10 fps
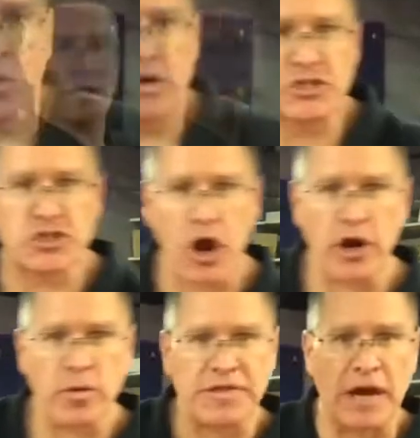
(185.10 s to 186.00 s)
We
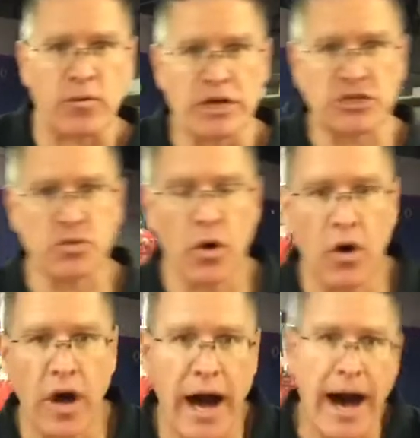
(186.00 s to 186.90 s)
started with that wrist
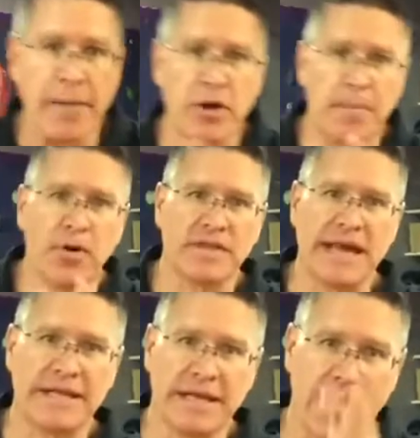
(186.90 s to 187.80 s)
roll. I'm gonna put
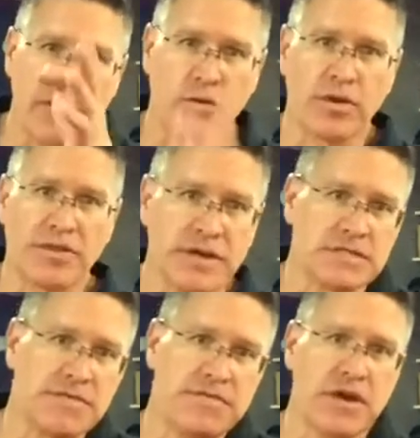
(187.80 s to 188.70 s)
that together with
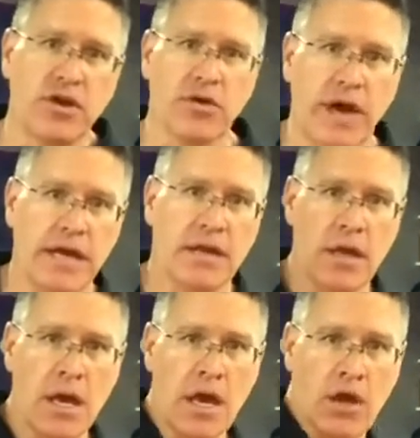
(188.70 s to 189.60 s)
this figure eight,
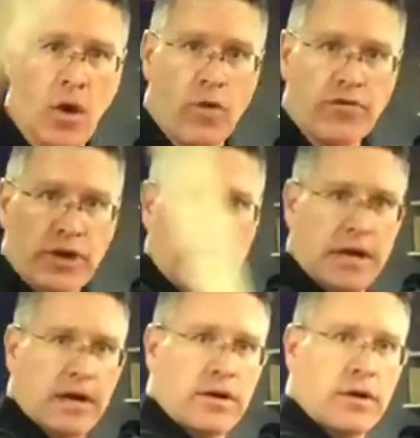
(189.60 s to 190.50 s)
and over
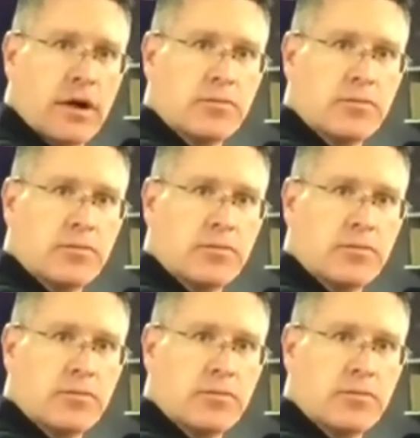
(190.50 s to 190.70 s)
here,